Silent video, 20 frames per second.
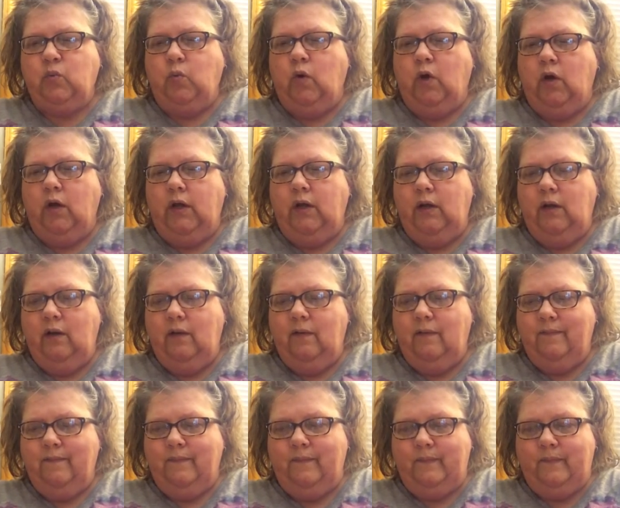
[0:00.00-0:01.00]
one.
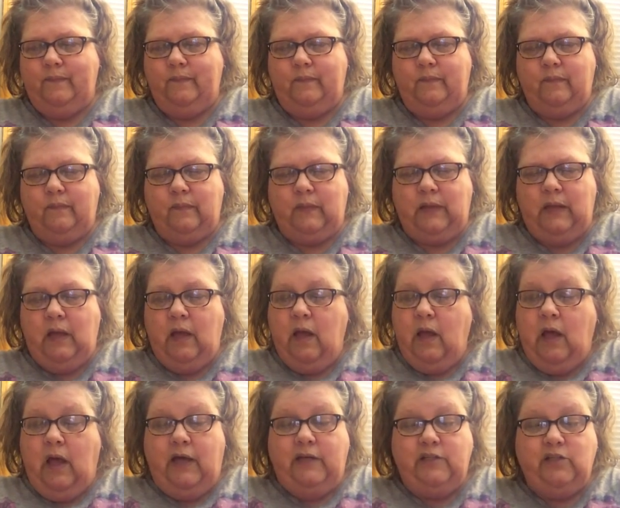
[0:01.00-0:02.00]

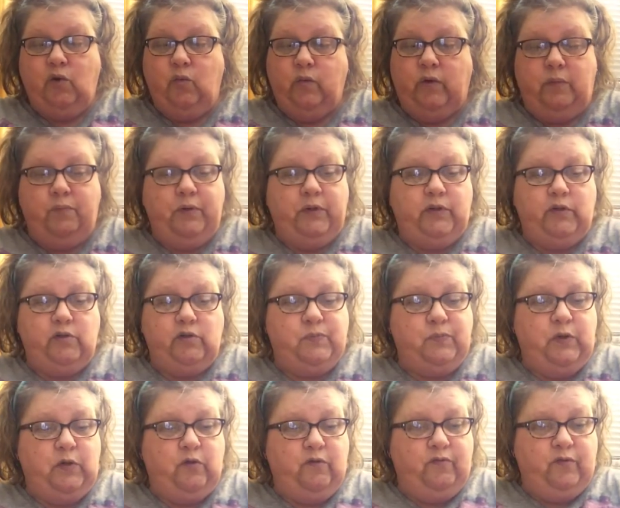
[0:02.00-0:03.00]
I don't want to put those
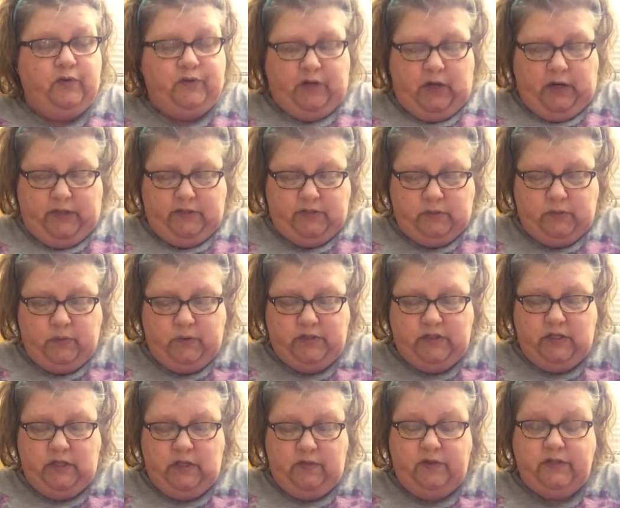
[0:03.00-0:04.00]
beautiful dinosaurs
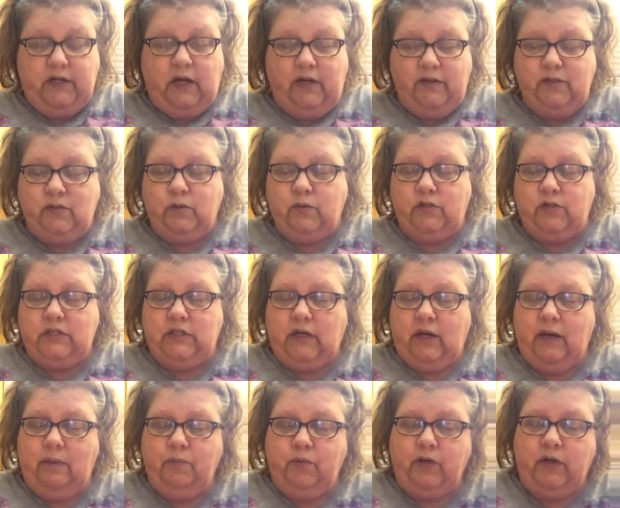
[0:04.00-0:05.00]
in. The dinosaurs that
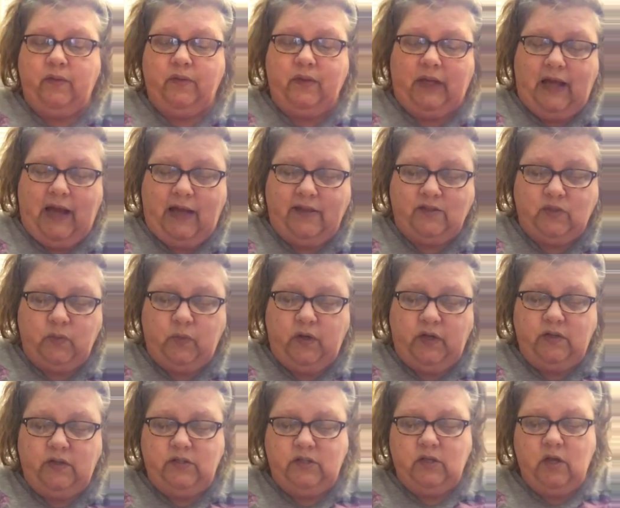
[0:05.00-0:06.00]
I'd put in the last
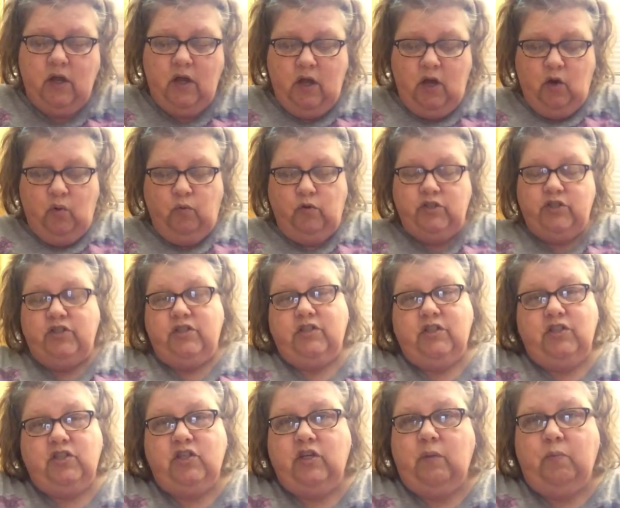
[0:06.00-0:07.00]
ones were just the
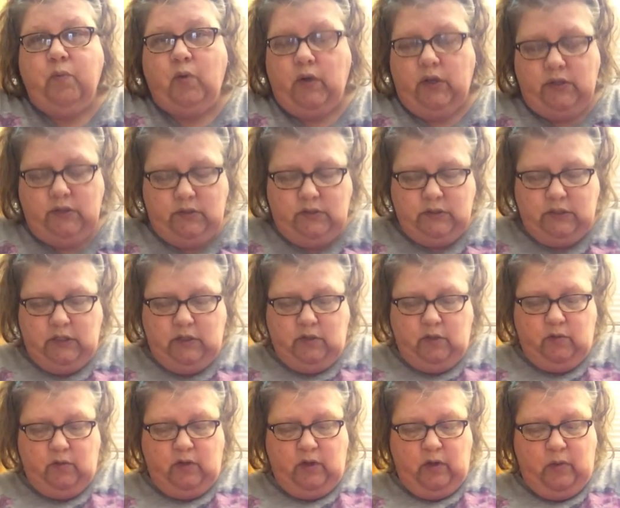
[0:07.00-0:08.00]
cheap ones, you
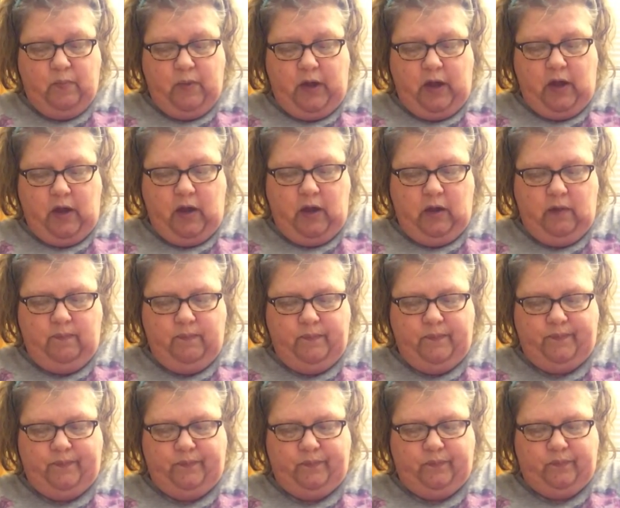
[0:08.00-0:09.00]
know, that you buy.
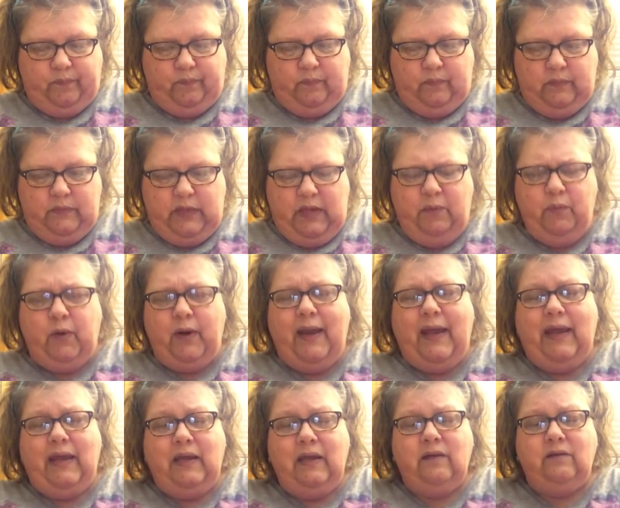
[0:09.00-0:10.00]
They were
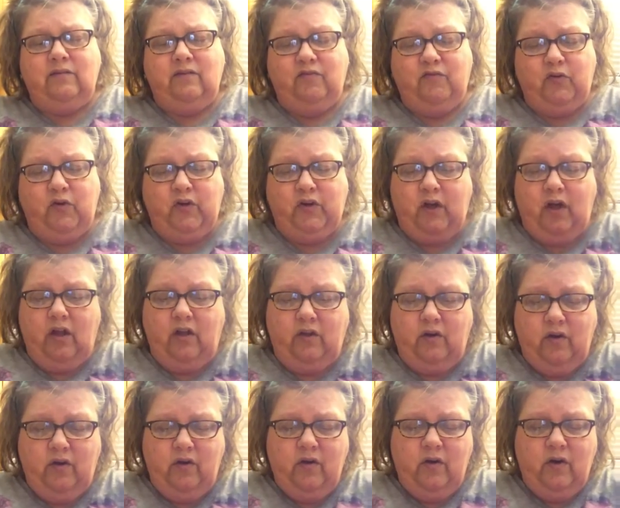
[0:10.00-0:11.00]
8 for
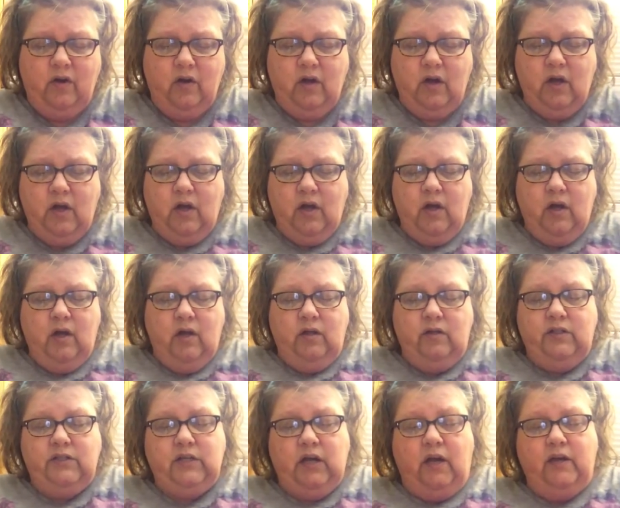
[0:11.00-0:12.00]
$1,
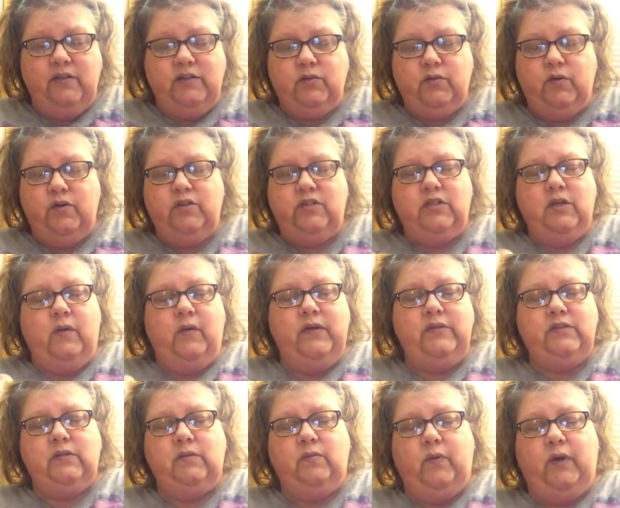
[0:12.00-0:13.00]
the dinosaurs. So I
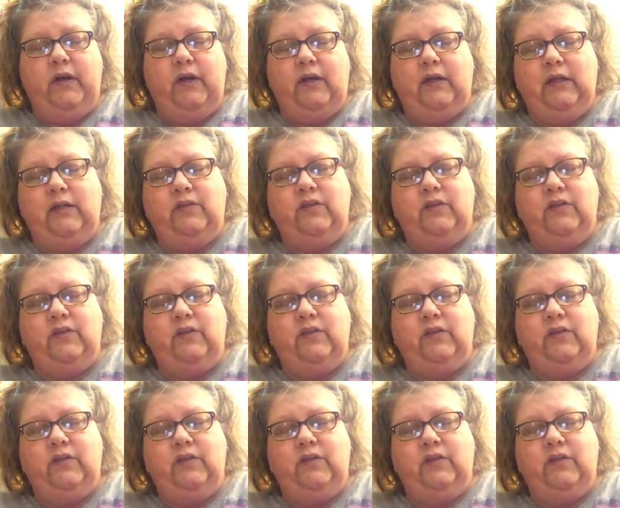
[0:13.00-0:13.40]
said, why not get